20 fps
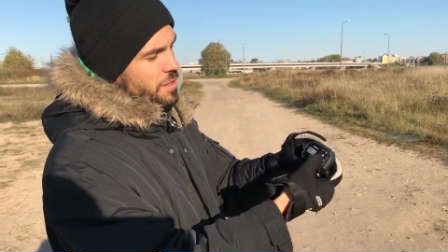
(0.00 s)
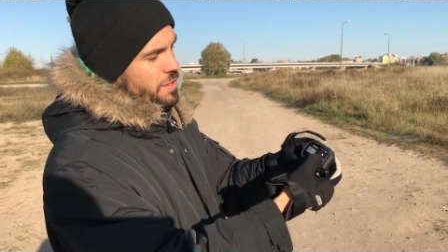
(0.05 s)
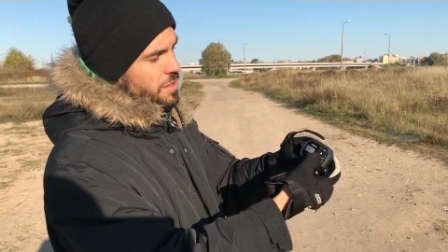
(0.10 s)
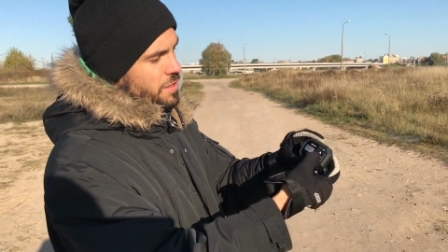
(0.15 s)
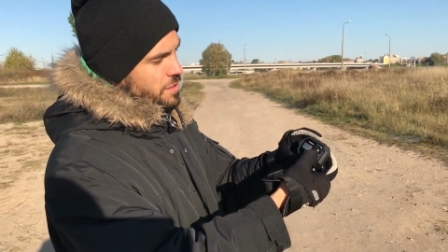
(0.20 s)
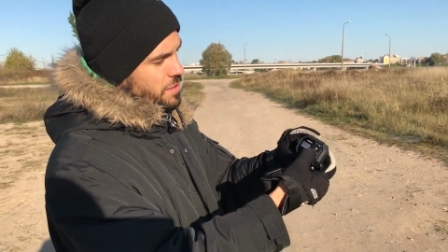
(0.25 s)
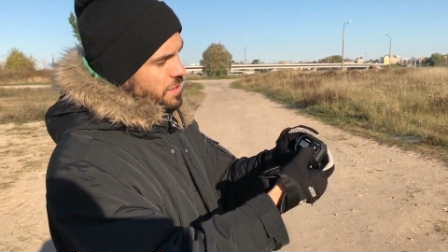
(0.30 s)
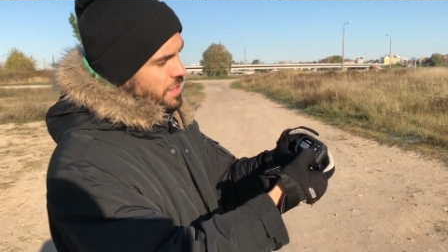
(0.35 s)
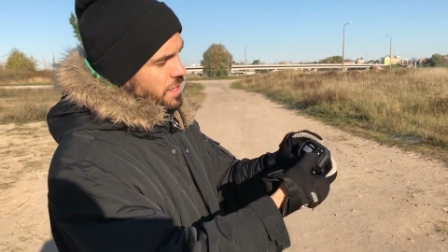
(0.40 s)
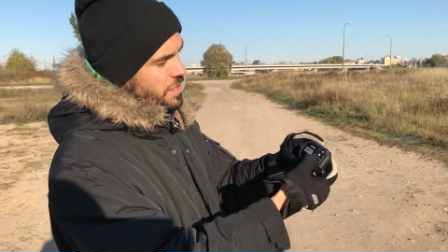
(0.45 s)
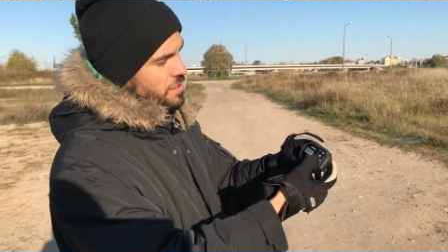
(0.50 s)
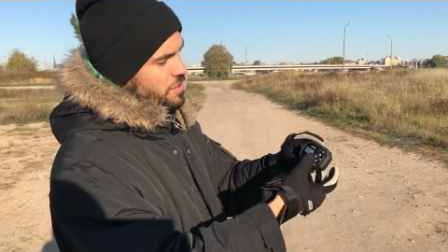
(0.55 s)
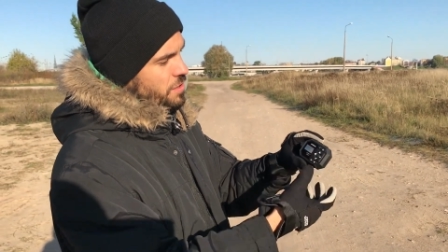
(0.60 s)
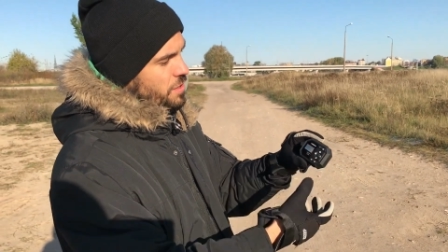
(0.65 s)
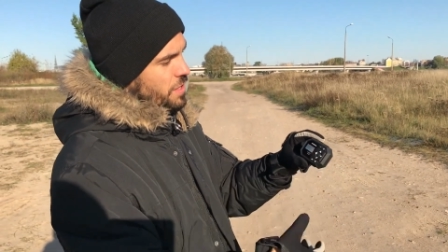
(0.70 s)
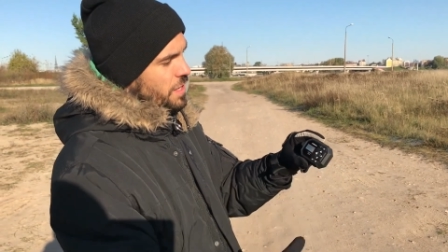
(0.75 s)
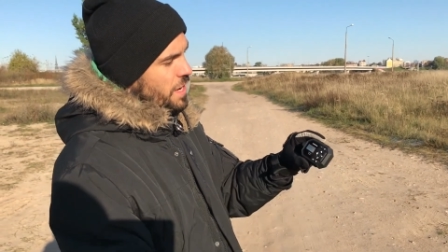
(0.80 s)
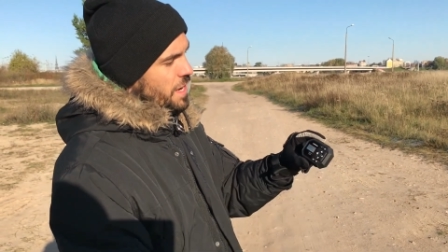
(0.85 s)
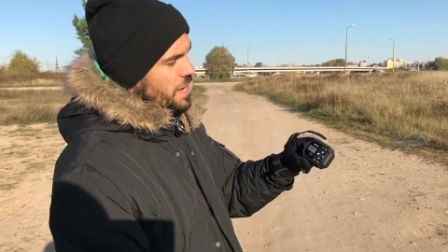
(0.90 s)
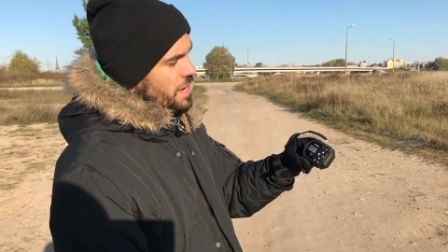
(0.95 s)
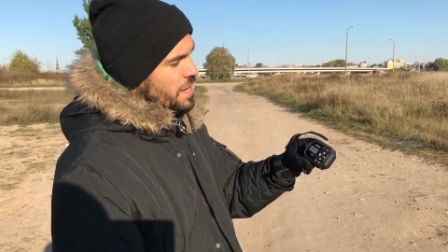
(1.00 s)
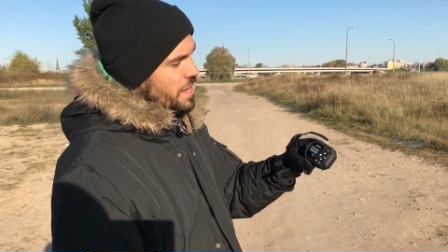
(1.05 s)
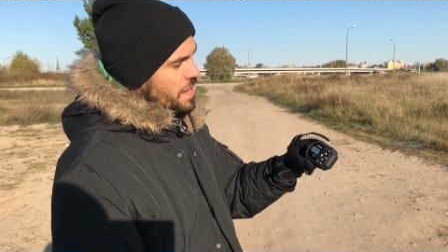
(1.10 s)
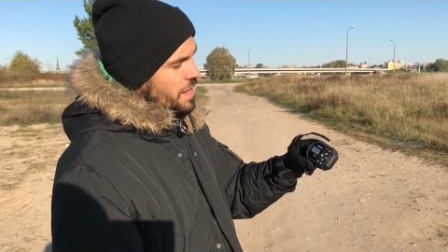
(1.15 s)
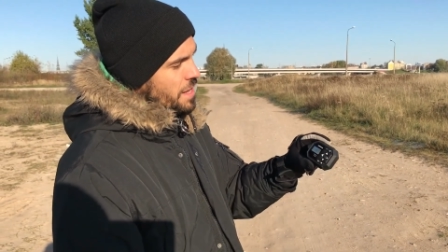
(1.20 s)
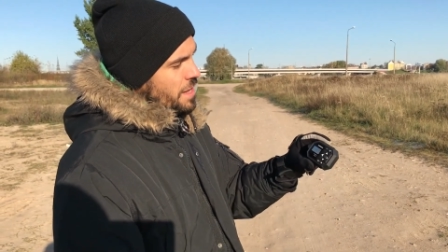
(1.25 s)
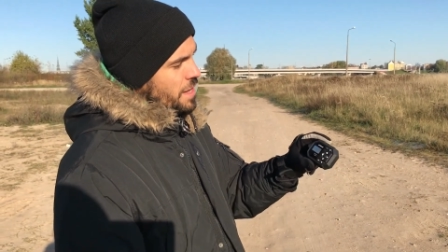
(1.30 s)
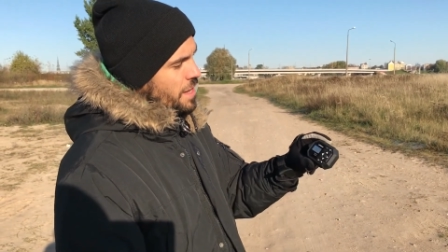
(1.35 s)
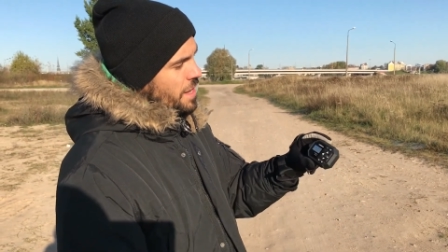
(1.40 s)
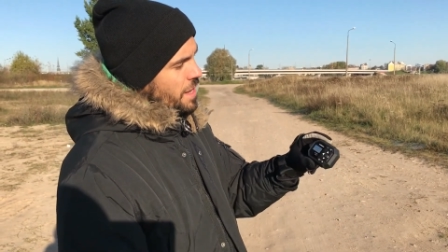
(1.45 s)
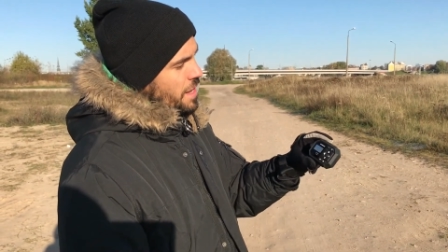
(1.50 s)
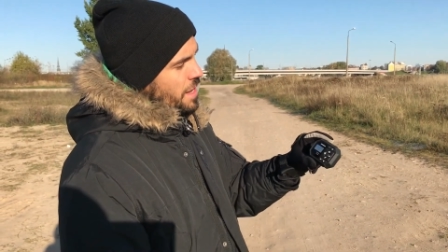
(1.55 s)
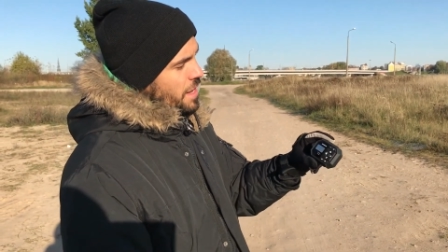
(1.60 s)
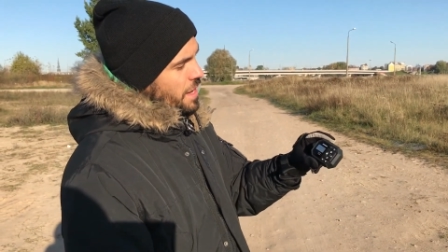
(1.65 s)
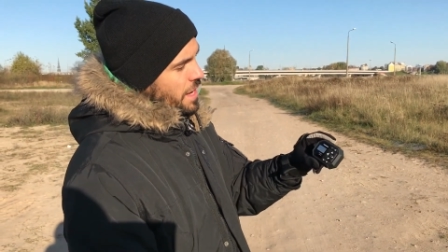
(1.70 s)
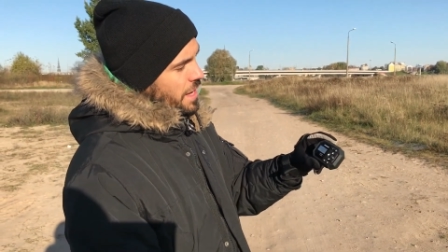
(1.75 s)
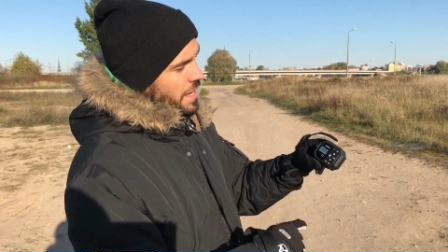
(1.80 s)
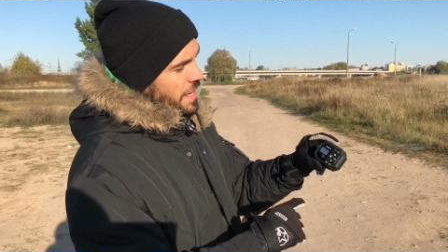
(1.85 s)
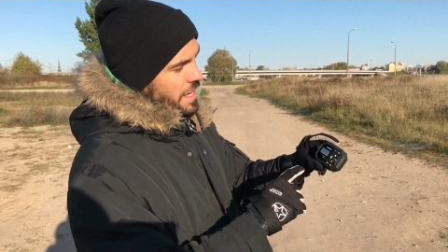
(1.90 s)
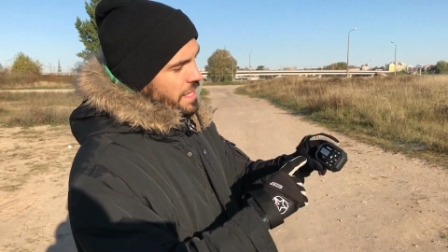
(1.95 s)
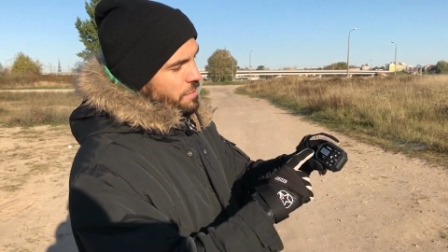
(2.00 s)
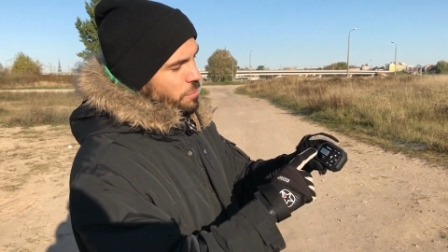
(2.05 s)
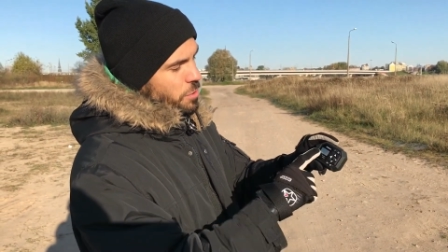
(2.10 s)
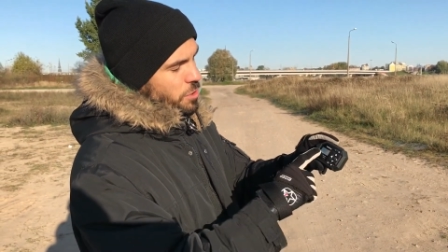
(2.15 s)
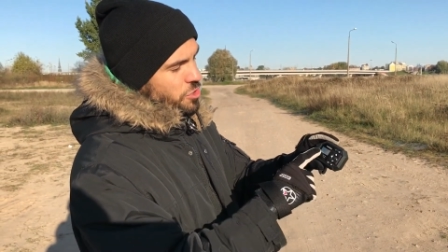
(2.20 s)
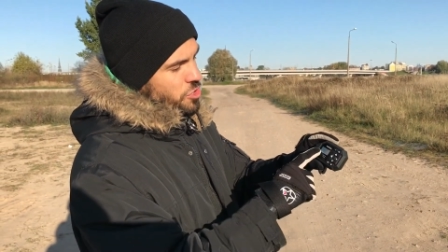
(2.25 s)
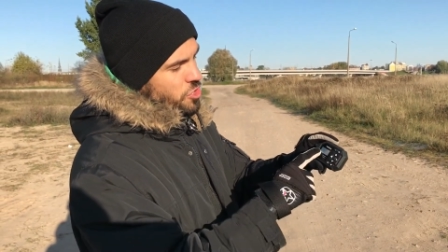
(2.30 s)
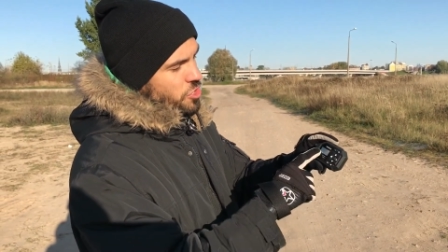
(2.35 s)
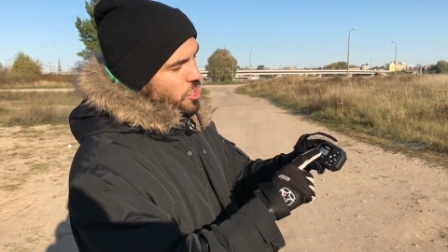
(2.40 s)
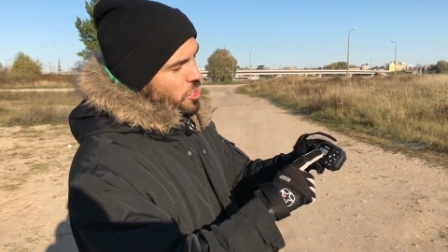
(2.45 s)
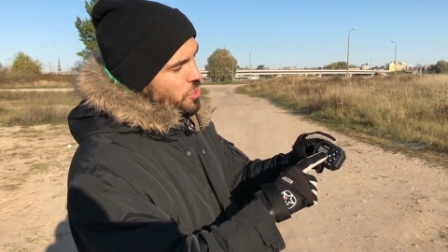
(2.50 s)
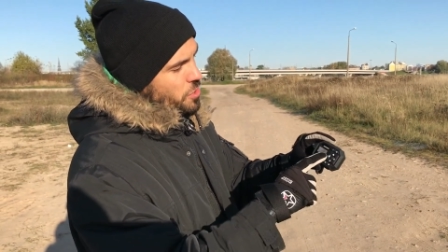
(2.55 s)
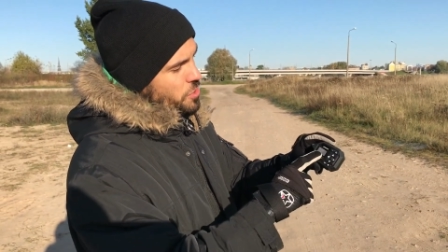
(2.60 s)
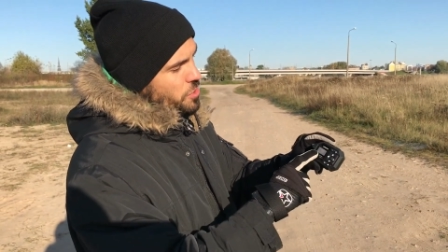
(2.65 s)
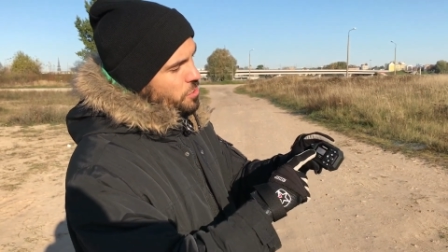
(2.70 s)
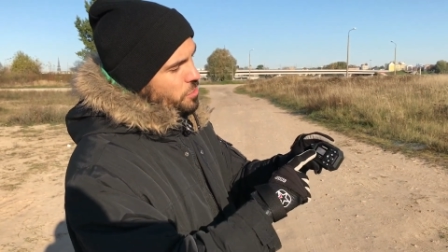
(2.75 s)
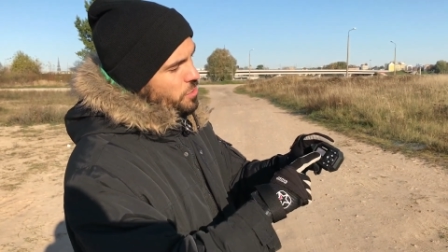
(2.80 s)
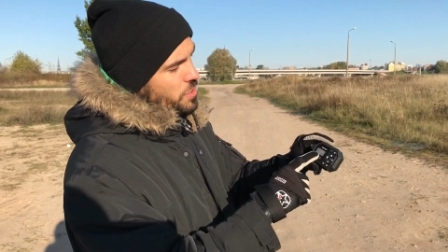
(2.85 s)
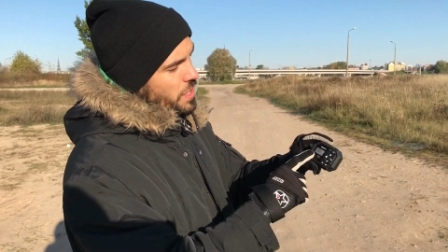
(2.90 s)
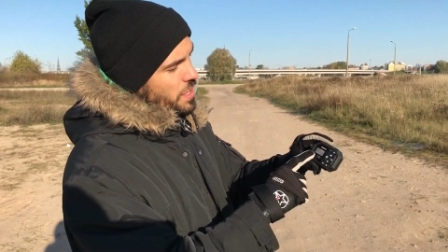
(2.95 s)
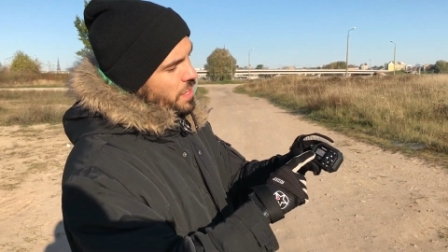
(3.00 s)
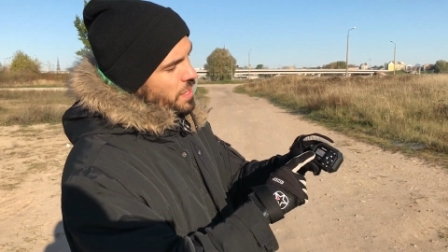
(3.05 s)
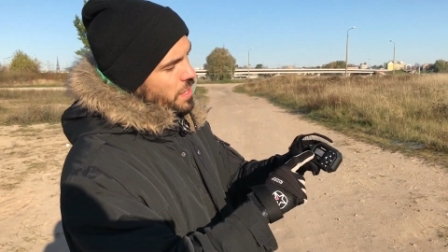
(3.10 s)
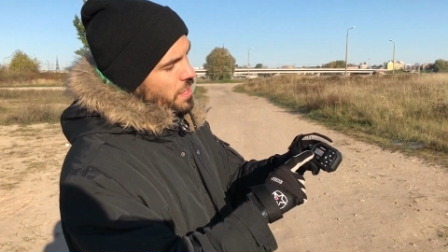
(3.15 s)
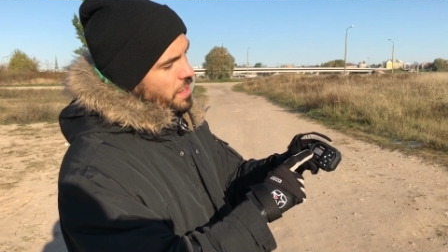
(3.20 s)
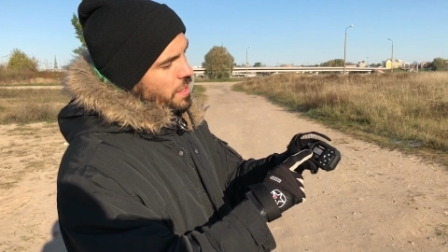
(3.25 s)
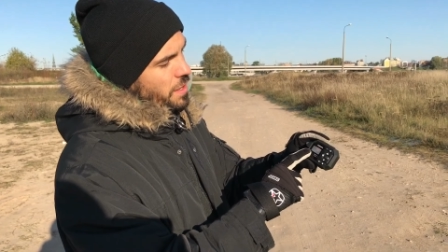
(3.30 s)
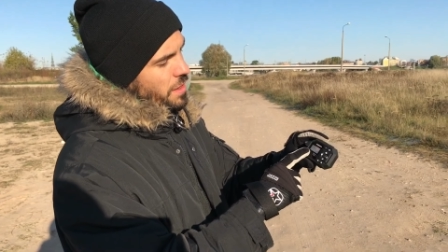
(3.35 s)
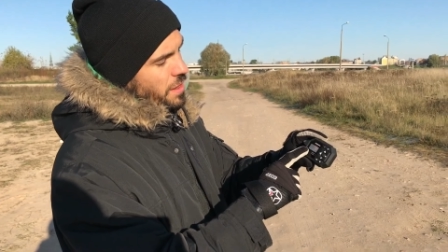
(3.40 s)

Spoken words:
in this case OK. It will show you the